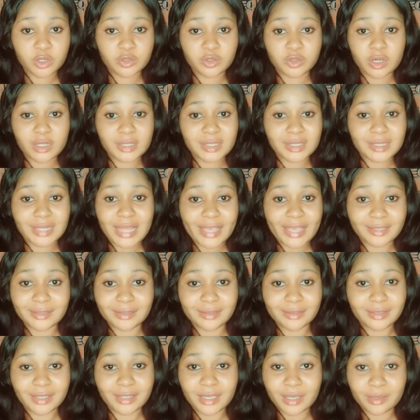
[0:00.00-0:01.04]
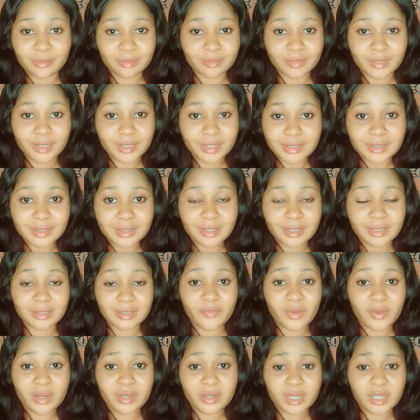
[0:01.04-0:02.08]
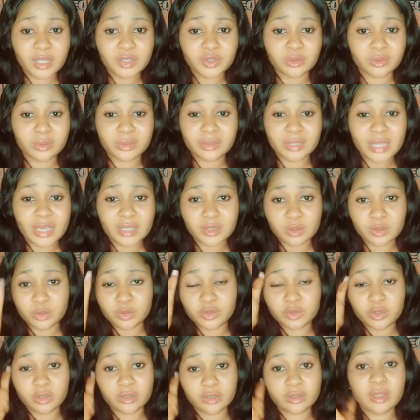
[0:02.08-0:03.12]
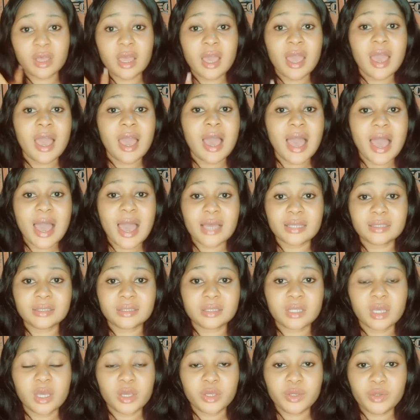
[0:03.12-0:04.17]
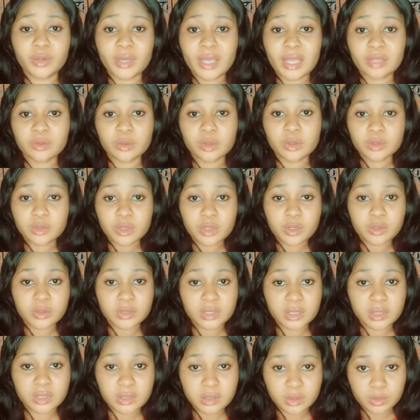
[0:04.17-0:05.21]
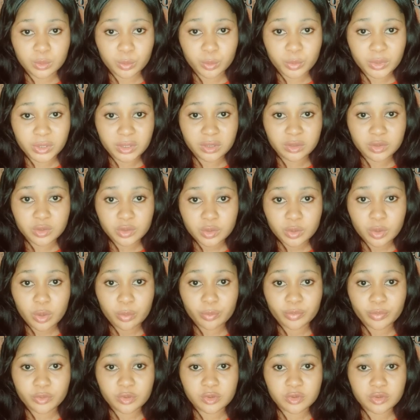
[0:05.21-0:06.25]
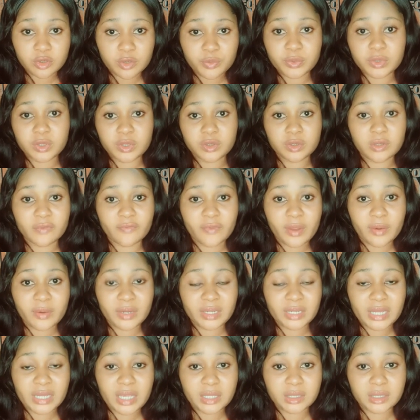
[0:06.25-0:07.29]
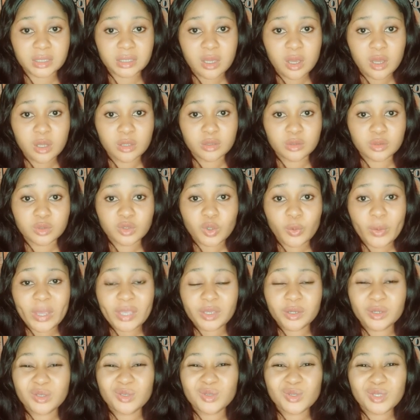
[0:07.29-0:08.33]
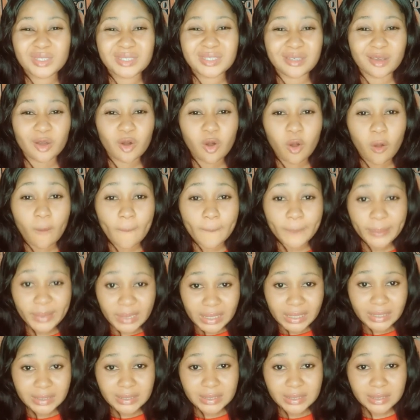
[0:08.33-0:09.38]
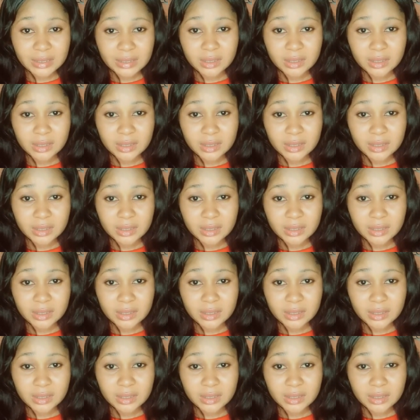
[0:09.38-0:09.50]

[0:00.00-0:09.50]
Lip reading: just like the name is. It's a very nice lotion, and you can also use it with the soap. The soap is also very nice. So when you use the complete